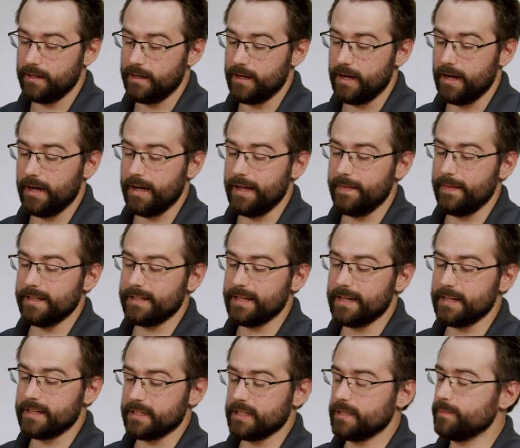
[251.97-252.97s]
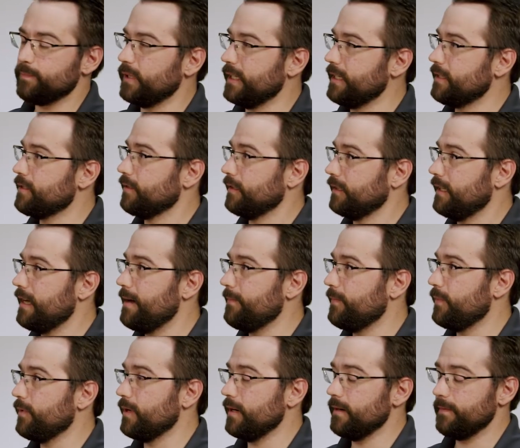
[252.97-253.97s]
And they tend to splinter a lot
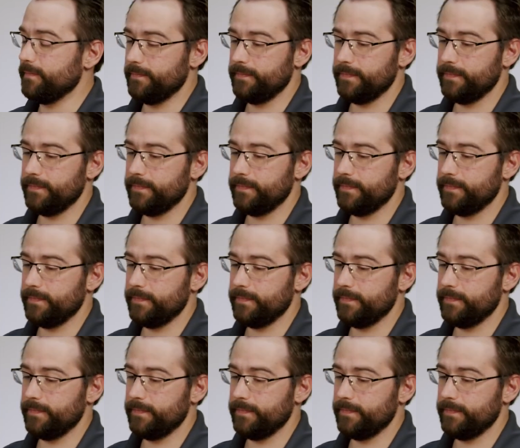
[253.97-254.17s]
more.